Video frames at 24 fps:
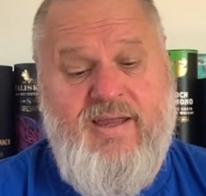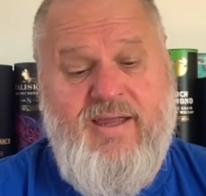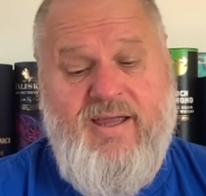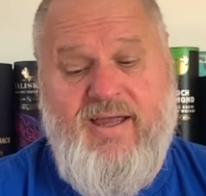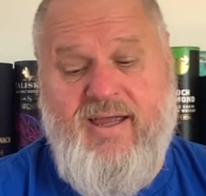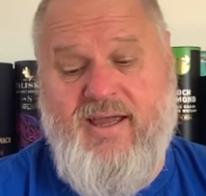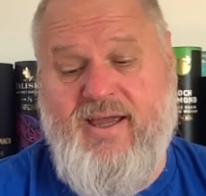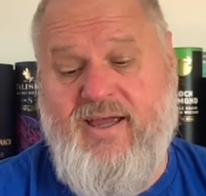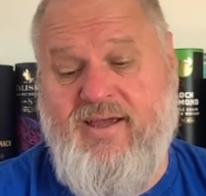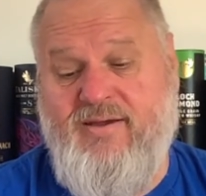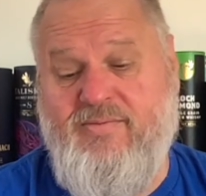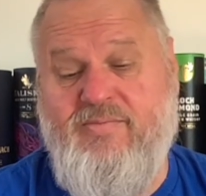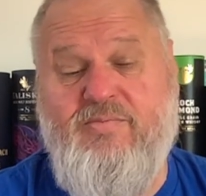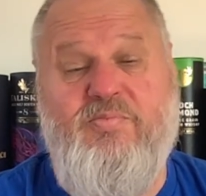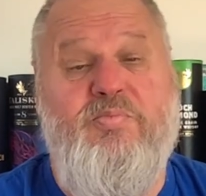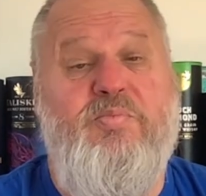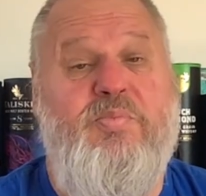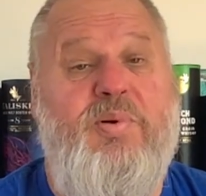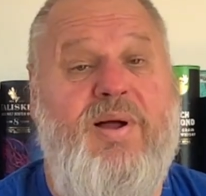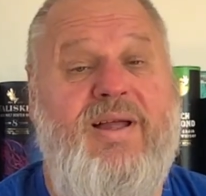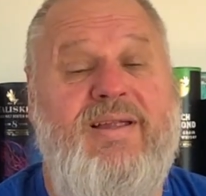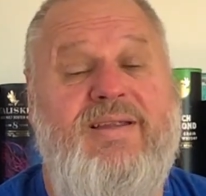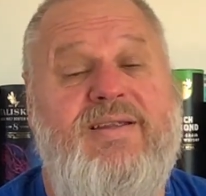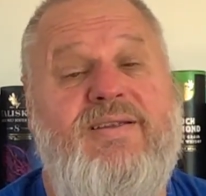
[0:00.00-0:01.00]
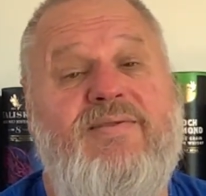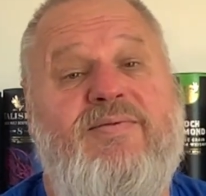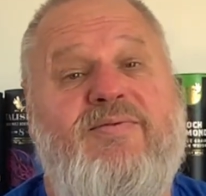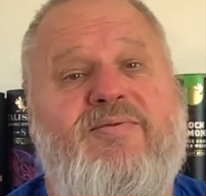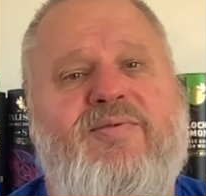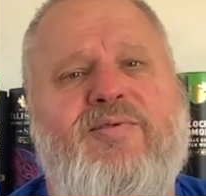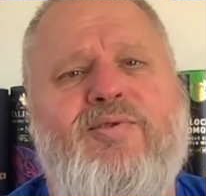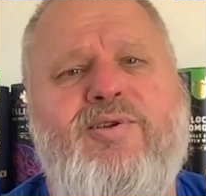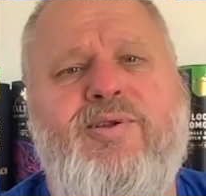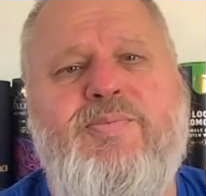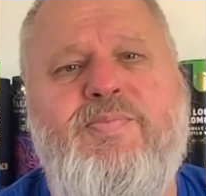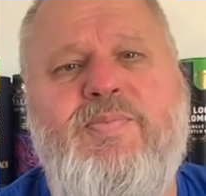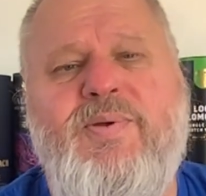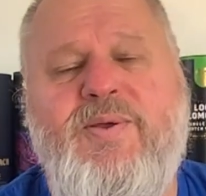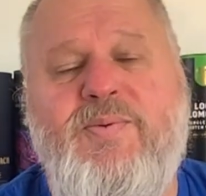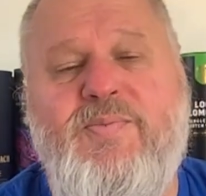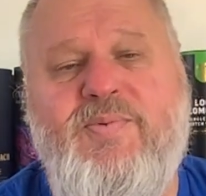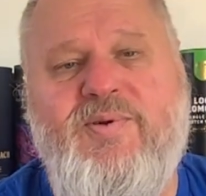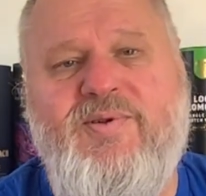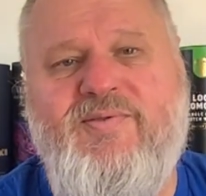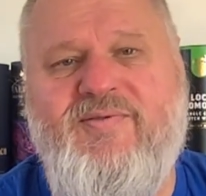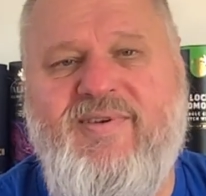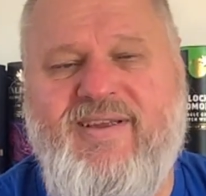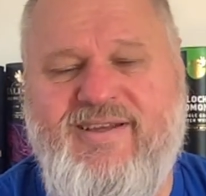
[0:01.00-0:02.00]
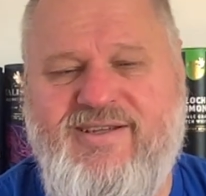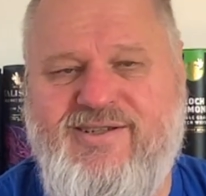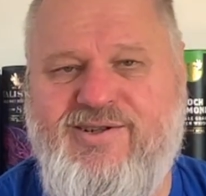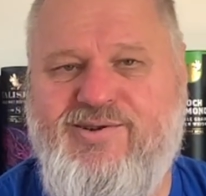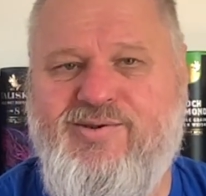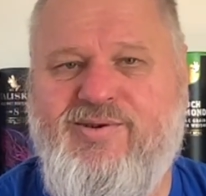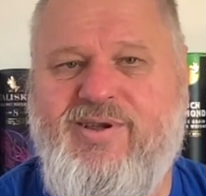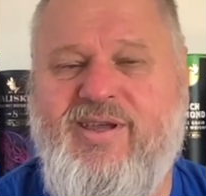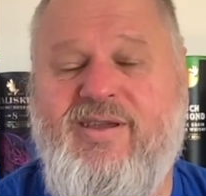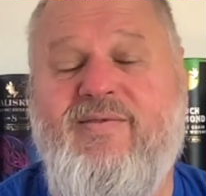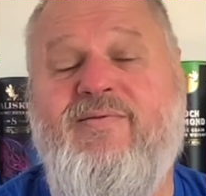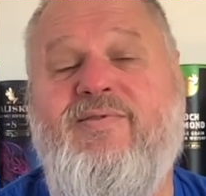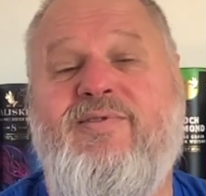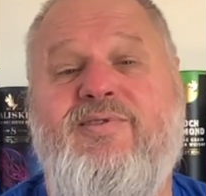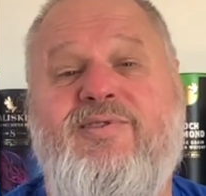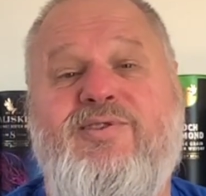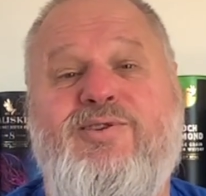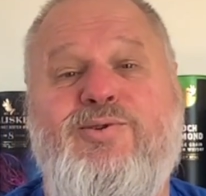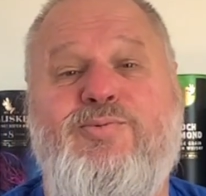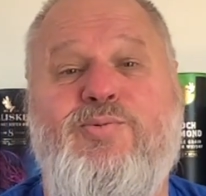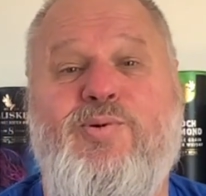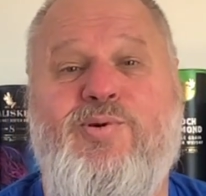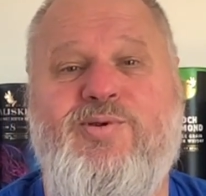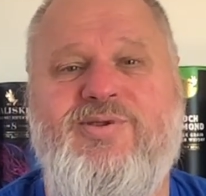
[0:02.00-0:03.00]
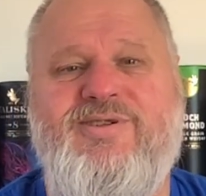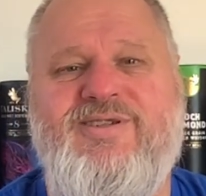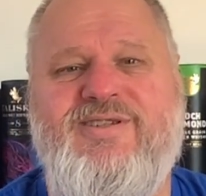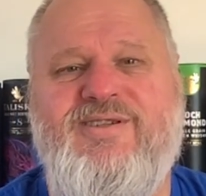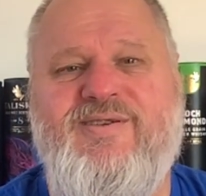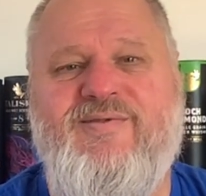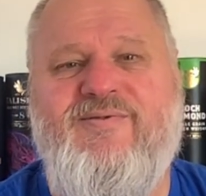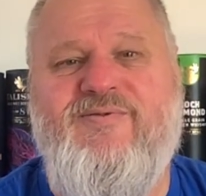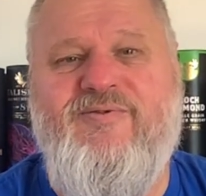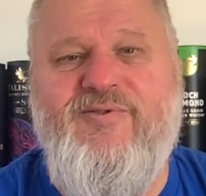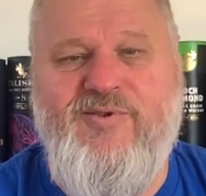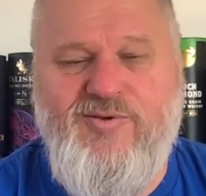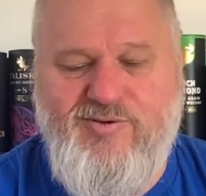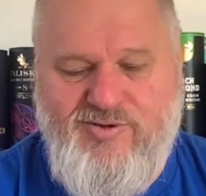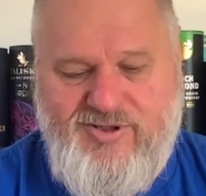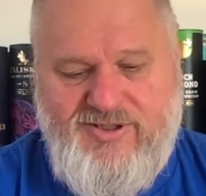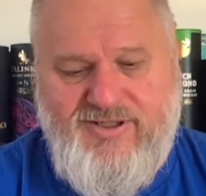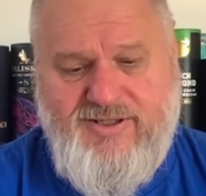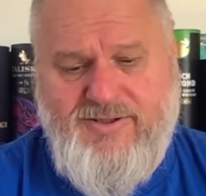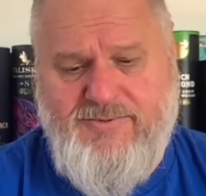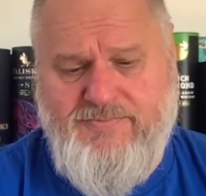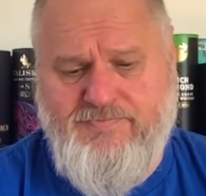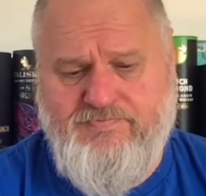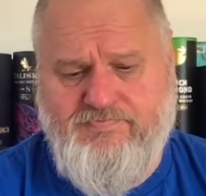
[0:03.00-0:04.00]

But for the people that's looking towards the future,